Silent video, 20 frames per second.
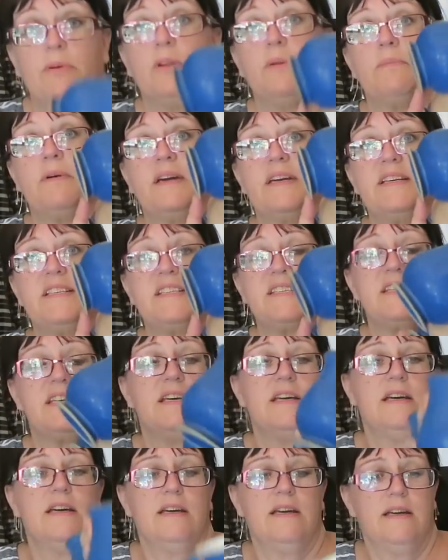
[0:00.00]
on the base,
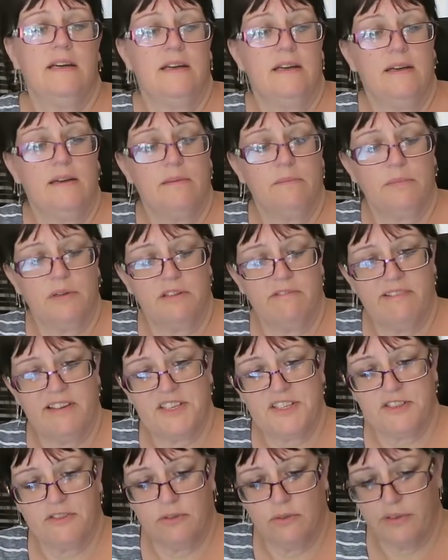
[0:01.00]
but the
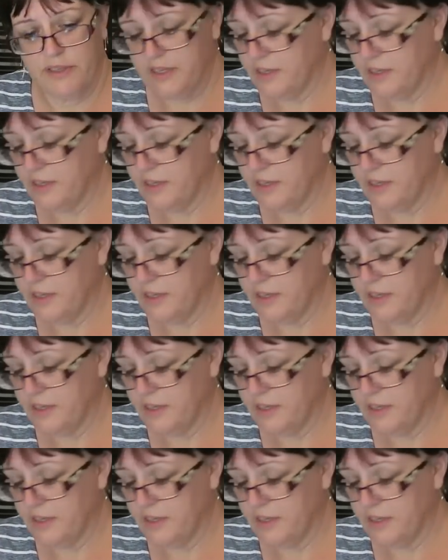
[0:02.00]
rest are all